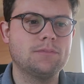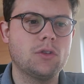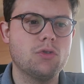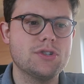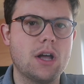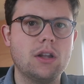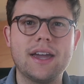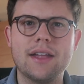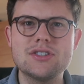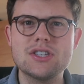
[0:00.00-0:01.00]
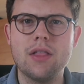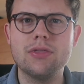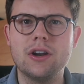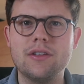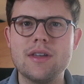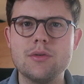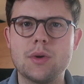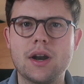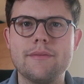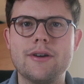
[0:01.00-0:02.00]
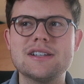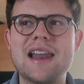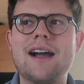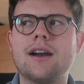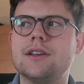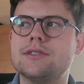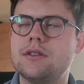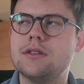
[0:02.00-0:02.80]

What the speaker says: result against Sunderland. It was one of the most lacklustre